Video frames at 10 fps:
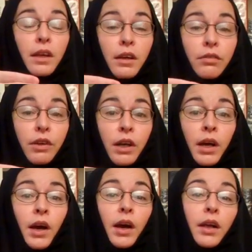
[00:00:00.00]
the evening,
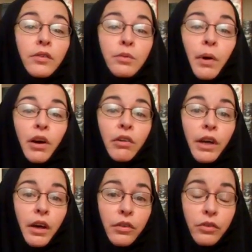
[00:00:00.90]

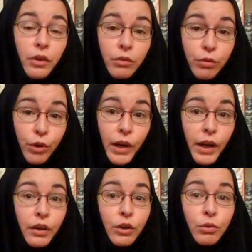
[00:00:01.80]
inspiring us for
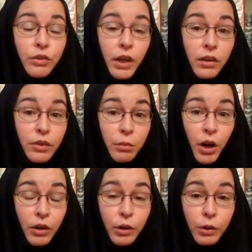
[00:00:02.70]
a new day
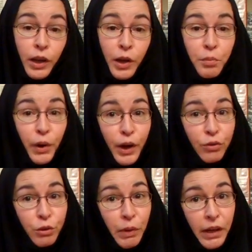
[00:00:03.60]
tomorrow by
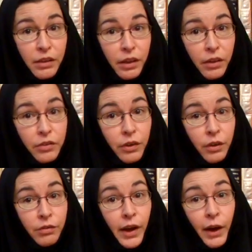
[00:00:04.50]
reminding us
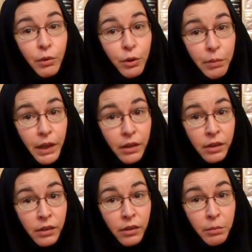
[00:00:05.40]
of our
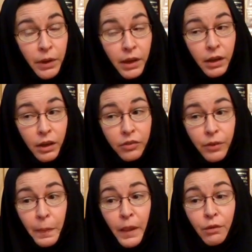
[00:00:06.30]
beginnings,
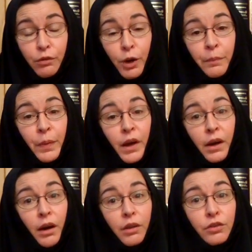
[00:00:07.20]
from
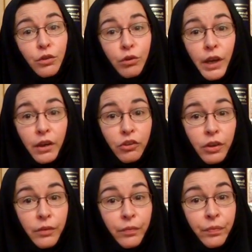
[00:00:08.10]
God's
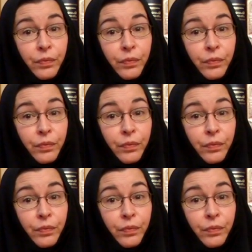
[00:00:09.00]
creation